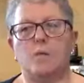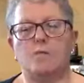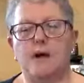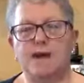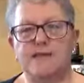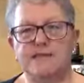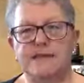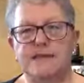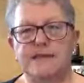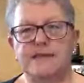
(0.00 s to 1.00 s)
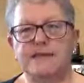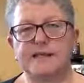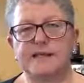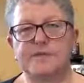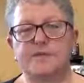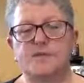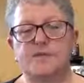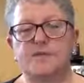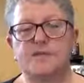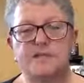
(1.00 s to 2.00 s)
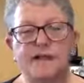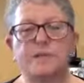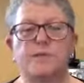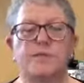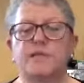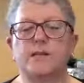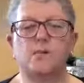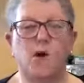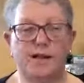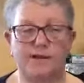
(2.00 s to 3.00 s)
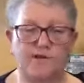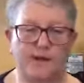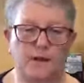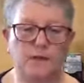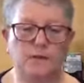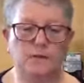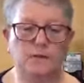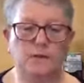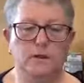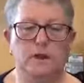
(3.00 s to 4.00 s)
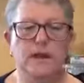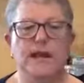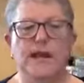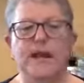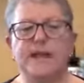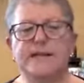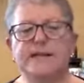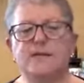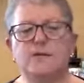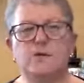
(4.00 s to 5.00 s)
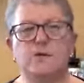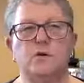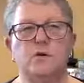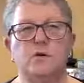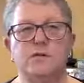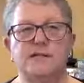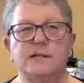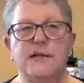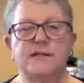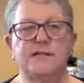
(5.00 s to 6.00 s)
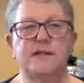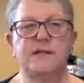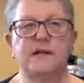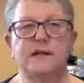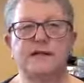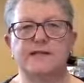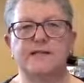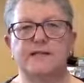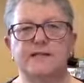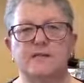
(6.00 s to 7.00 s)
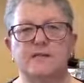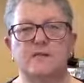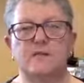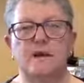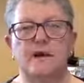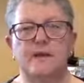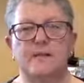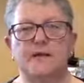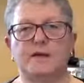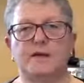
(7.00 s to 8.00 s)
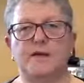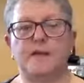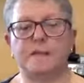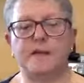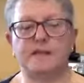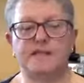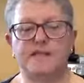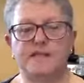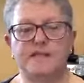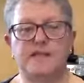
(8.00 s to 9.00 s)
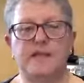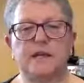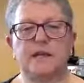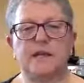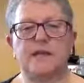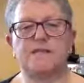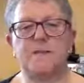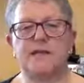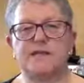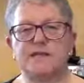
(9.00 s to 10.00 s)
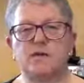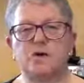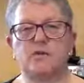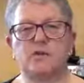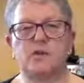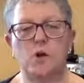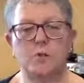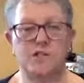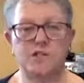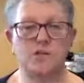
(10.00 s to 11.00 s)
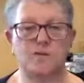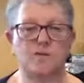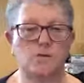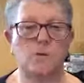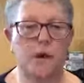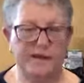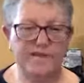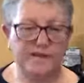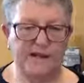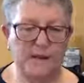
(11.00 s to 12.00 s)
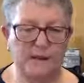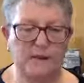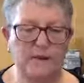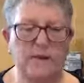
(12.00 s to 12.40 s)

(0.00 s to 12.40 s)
My understanding is that if you start with, say, white flour, and your starter is like the chemical activity is based on the composition of the white flour,